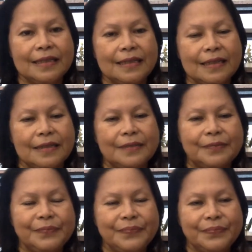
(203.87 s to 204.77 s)

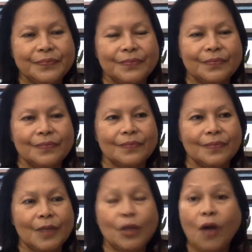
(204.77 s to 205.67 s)

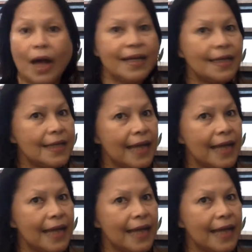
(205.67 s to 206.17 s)
I didn't